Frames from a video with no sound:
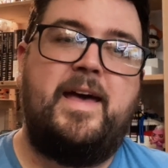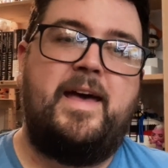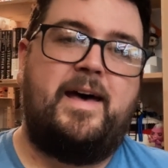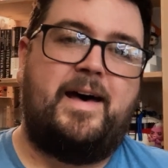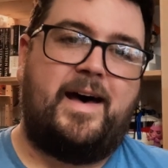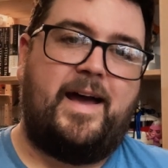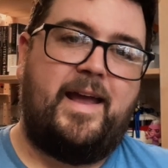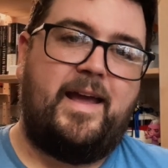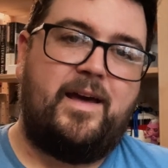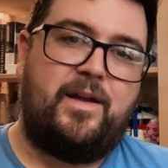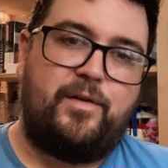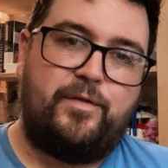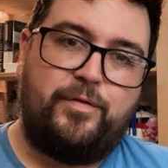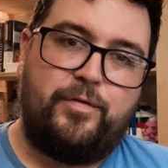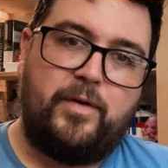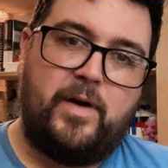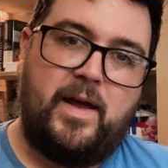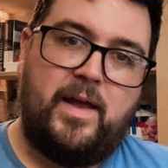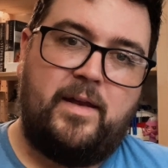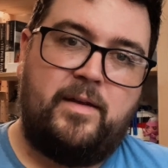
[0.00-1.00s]
I had a
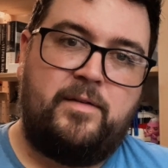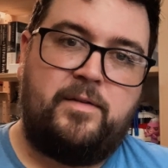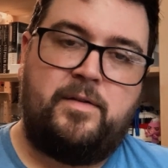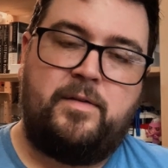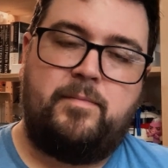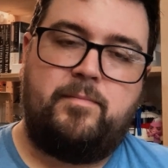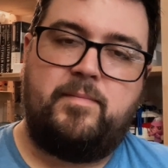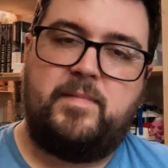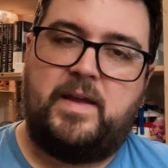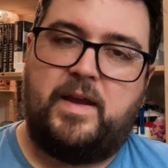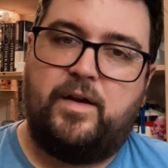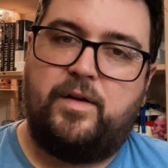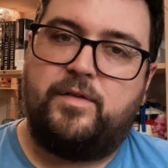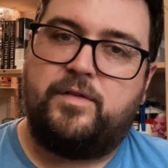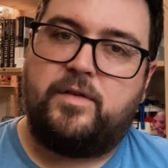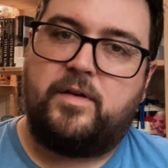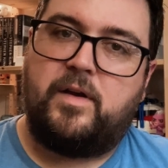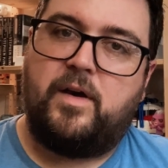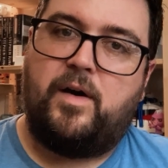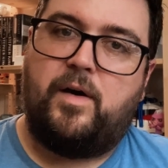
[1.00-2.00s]
friend years
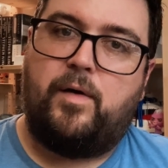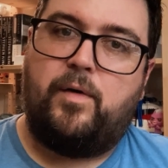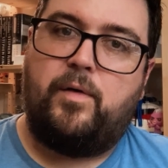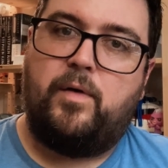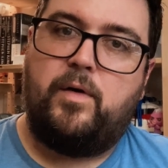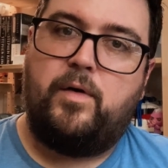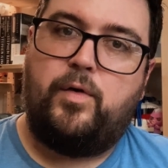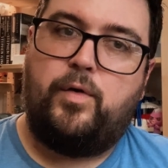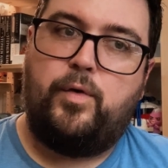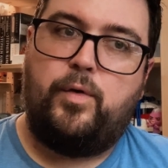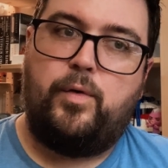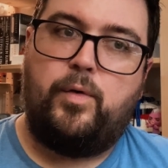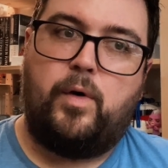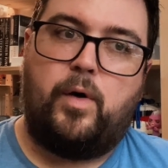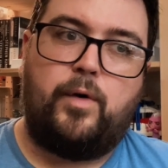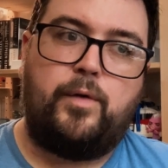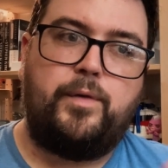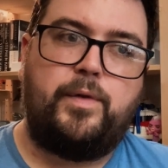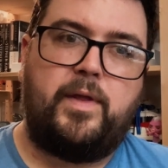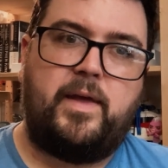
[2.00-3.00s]
ago who
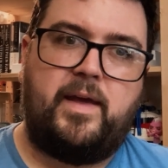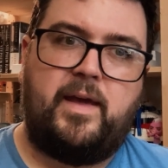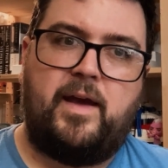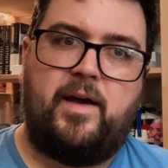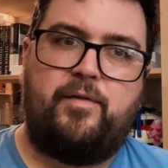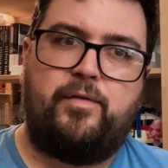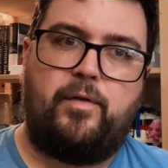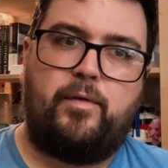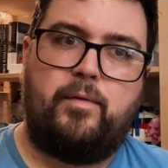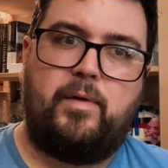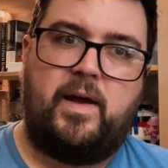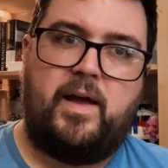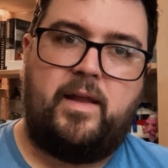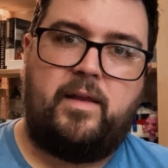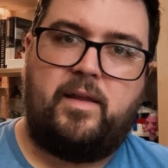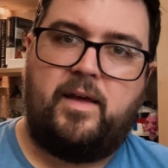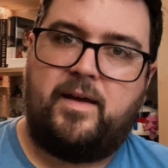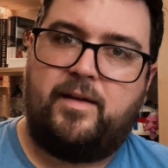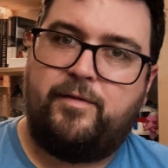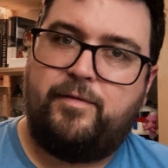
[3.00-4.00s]
only ever read
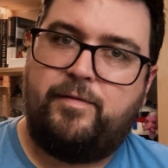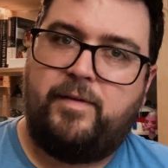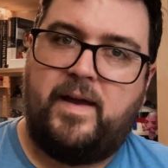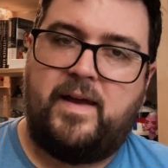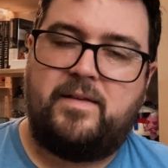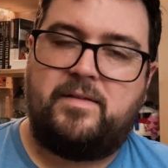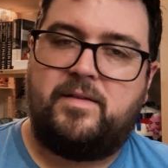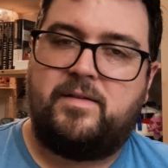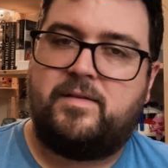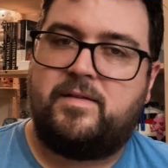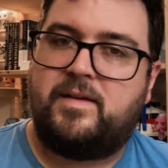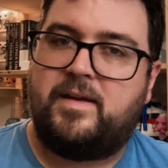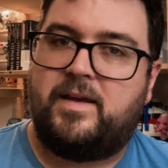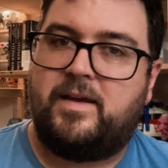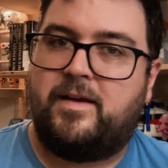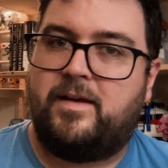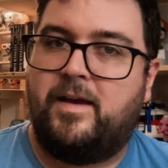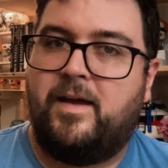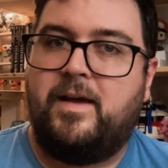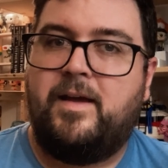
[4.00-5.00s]
like
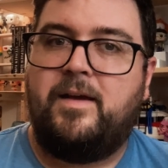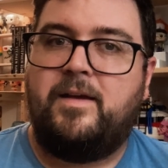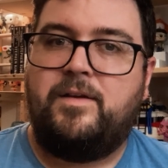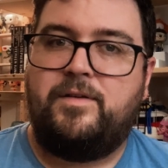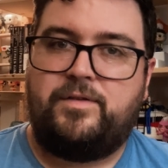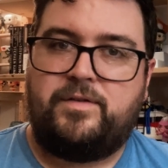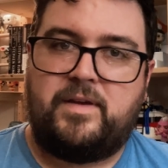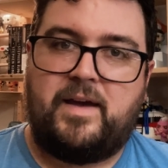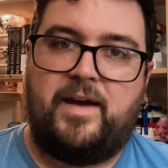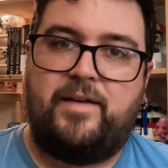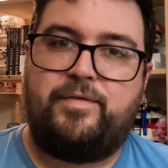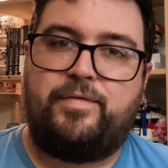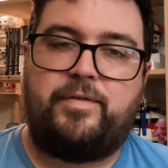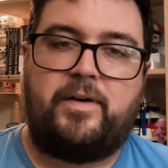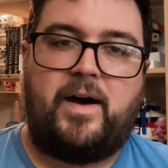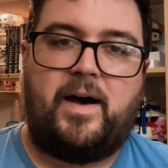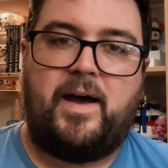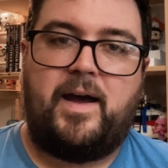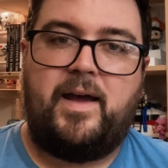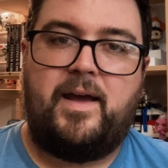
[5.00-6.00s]
fantasy,
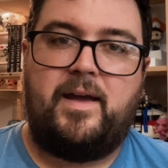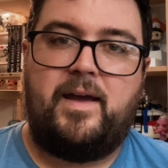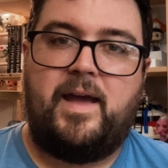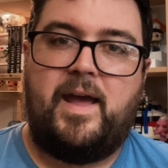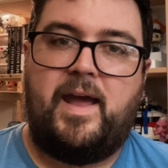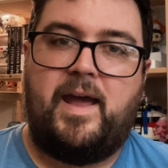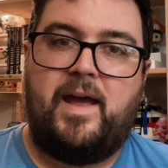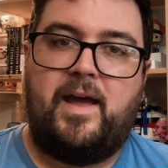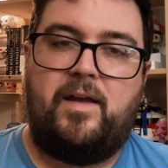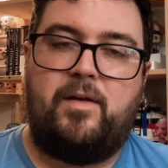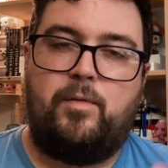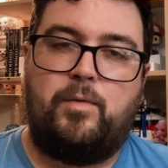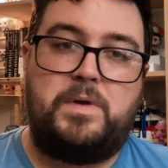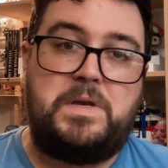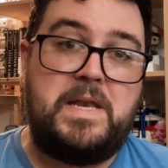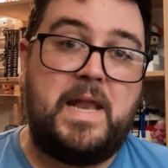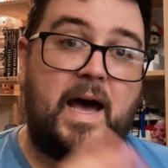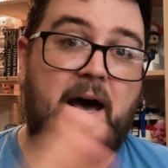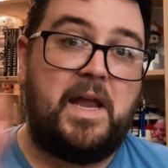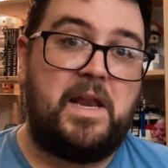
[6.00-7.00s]
sci-fi, and
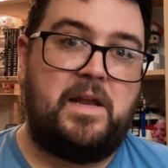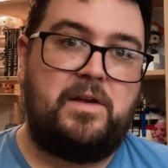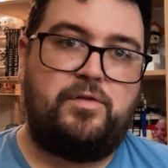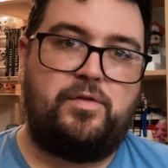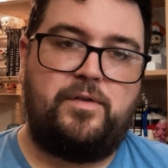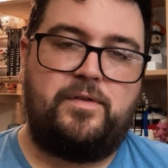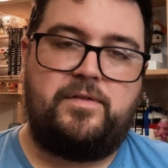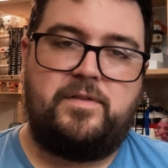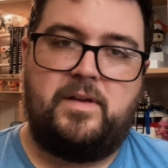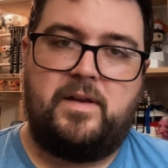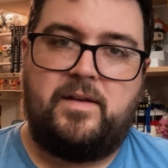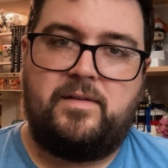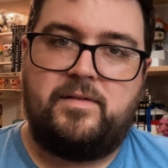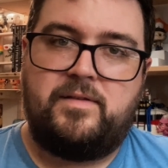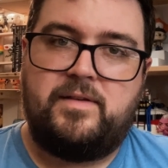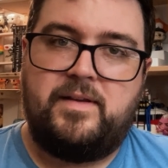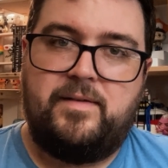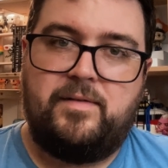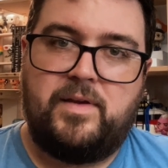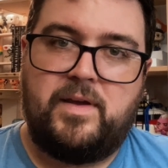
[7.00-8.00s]
not interested in
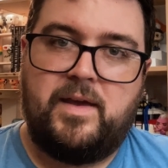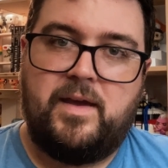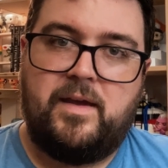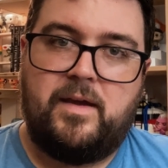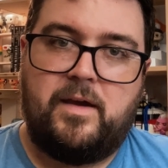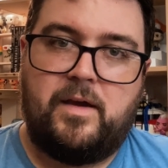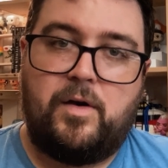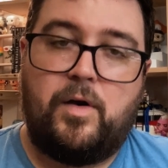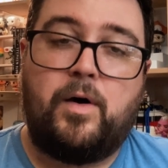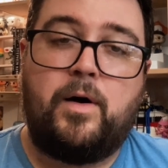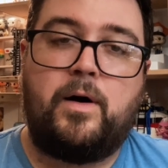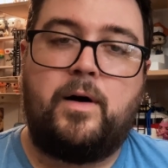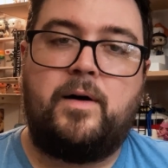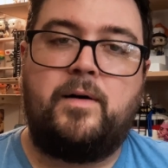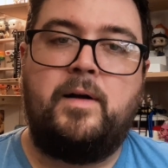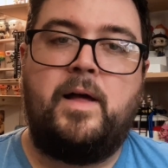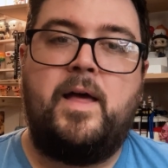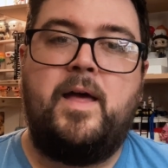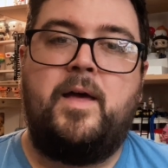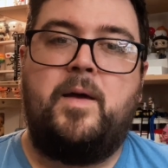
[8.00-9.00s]
Stephen King at all,
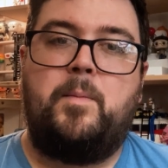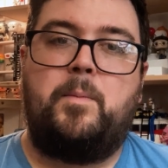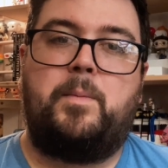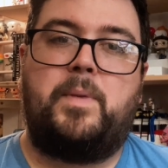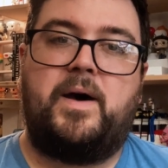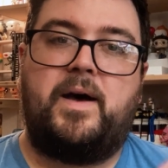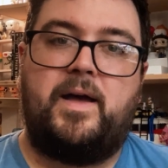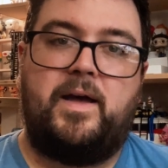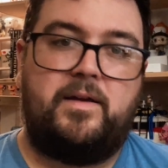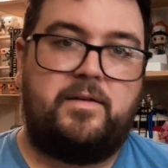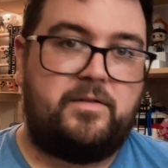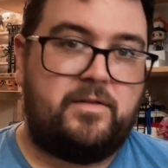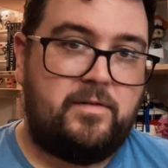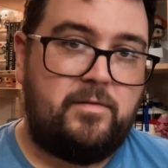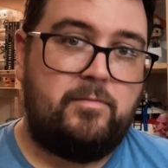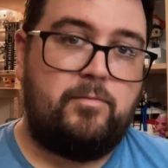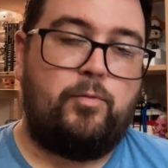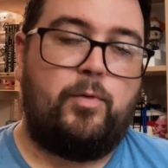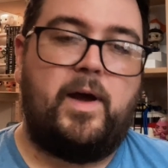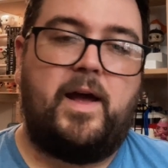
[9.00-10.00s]
but
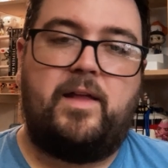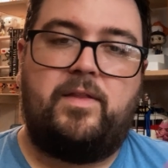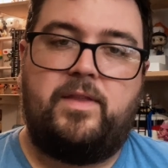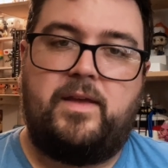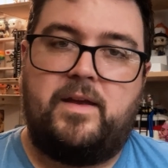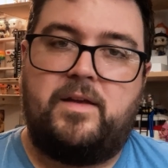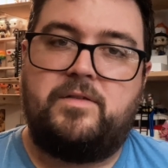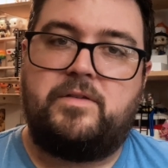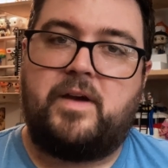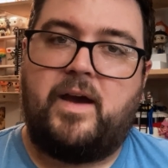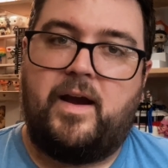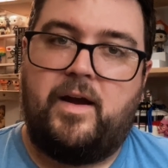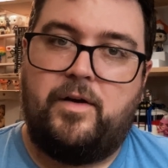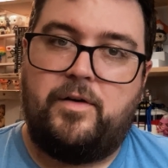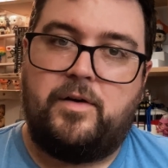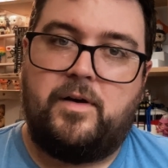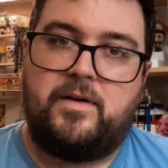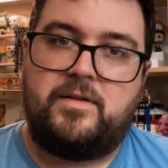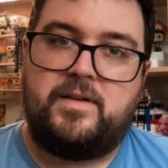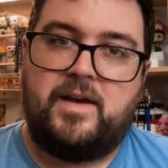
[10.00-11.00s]
read the entire
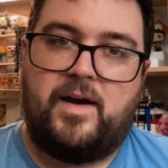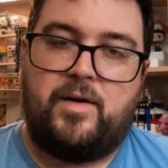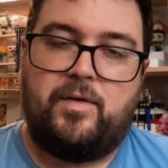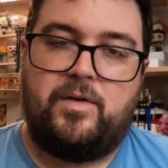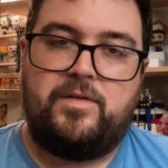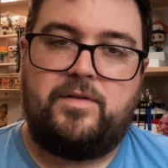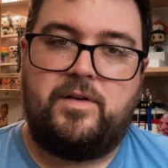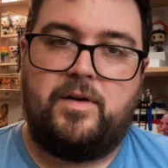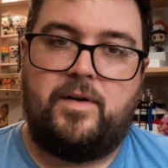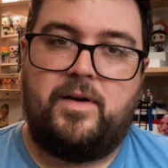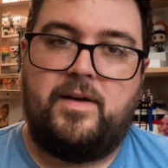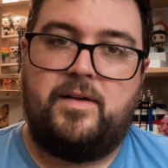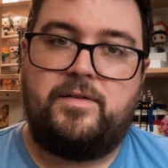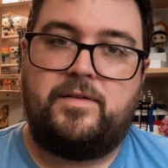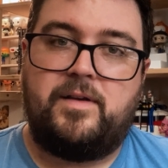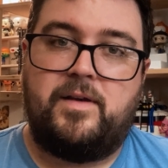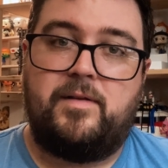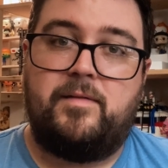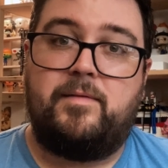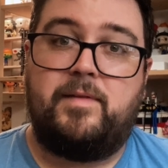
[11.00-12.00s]
Dark Tower series,
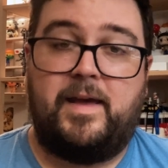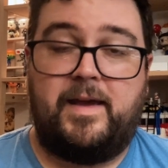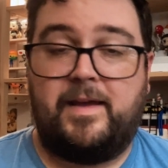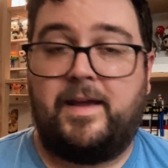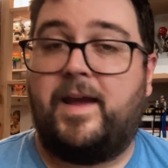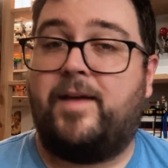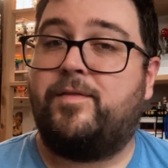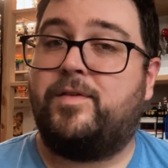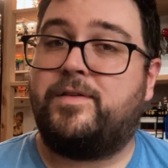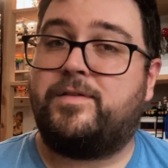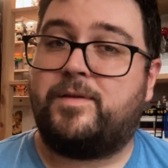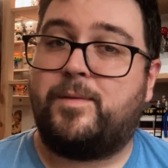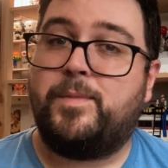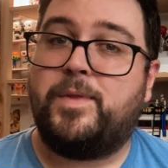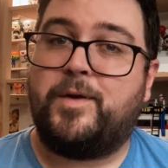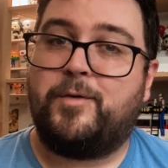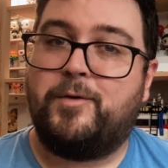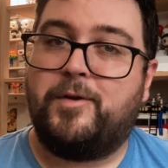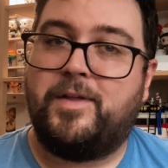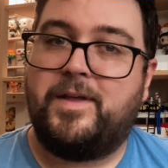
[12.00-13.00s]
and that gave us
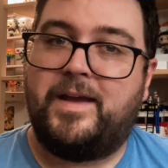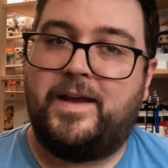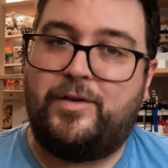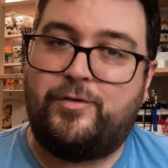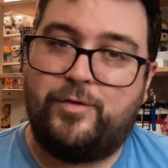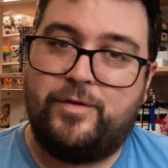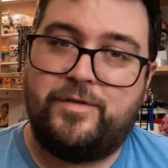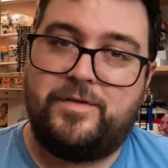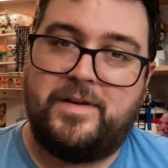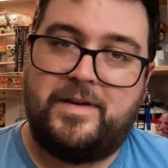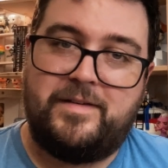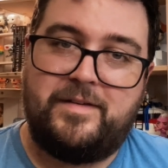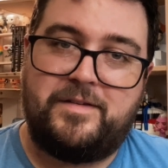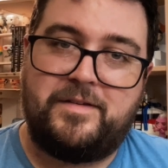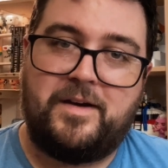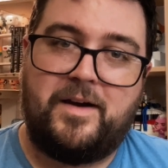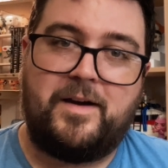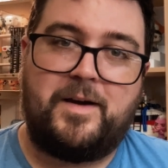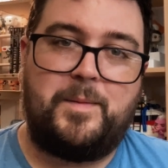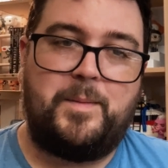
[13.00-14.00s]
something really interesting to
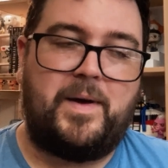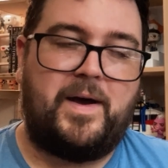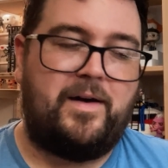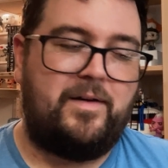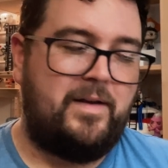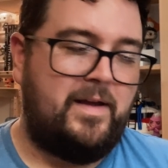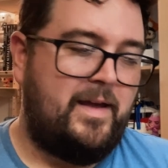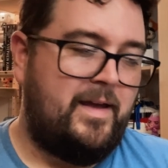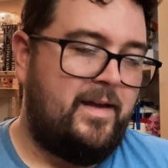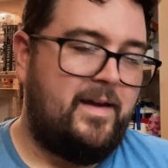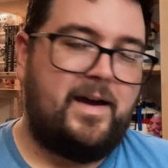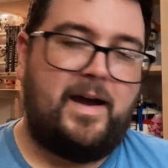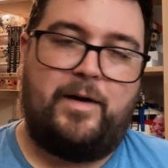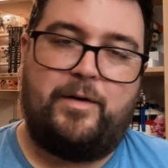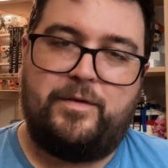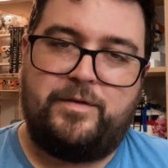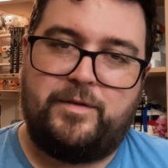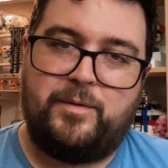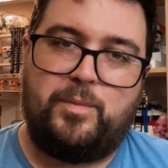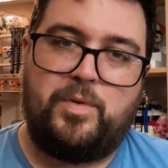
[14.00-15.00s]
talk about. I
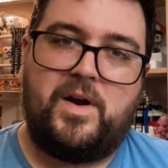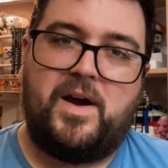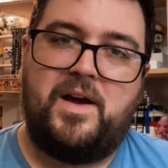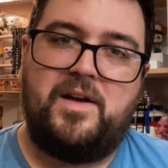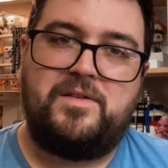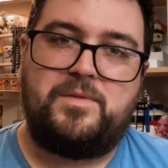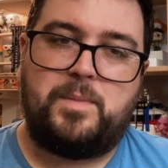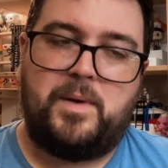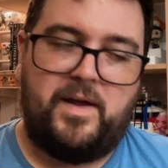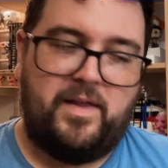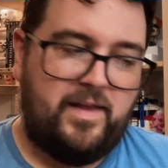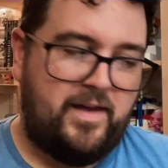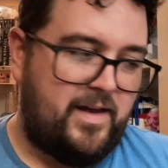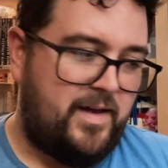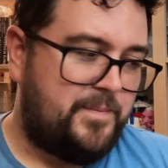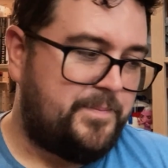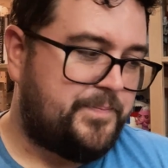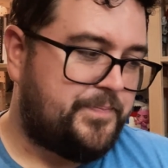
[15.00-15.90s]
was surprised by that.